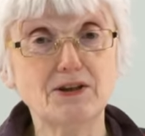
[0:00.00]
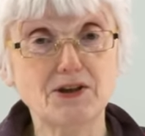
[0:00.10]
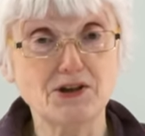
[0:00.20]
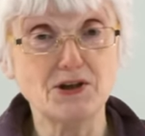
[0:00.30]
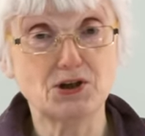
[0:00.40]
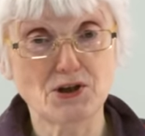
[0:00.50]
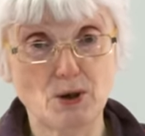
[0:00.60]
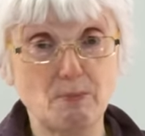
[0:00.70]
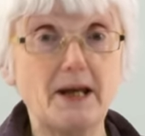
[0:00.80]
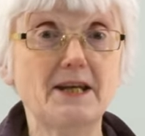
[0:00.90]
that doesn't
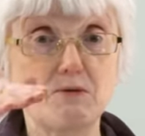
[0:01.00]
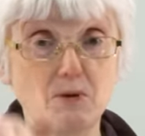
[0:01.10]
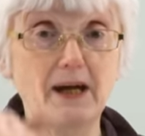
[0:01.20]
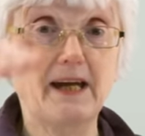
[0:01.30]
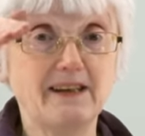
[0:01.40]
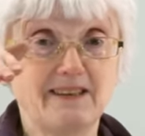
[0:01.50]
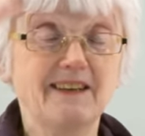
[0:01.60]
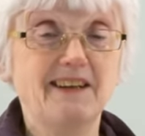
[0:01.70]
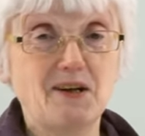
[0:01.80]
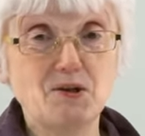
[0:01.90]
stop anywhere
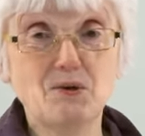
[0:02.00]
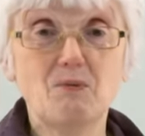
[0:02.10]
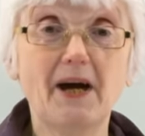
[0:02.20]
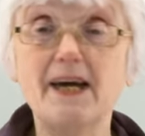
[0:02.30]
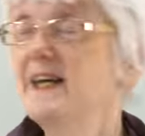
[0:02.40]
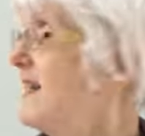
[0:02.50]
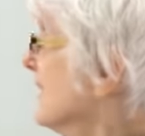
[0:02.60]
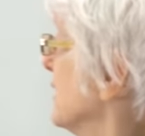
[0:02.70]
on the way,